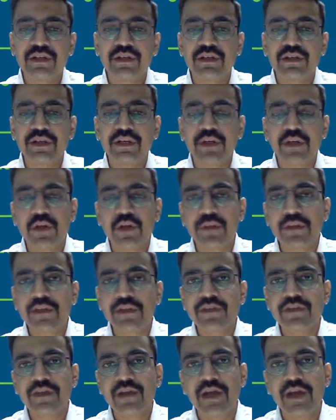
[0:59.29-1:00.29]

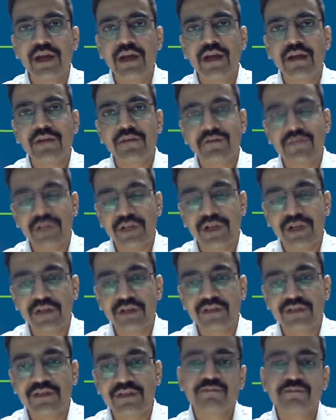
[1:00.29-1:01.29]
economics and
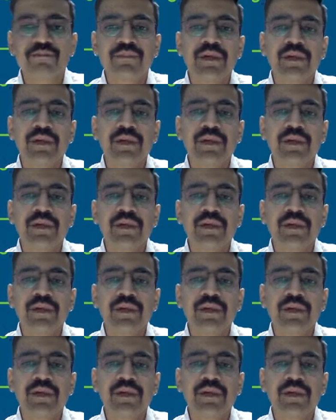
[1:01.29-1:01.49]
finance.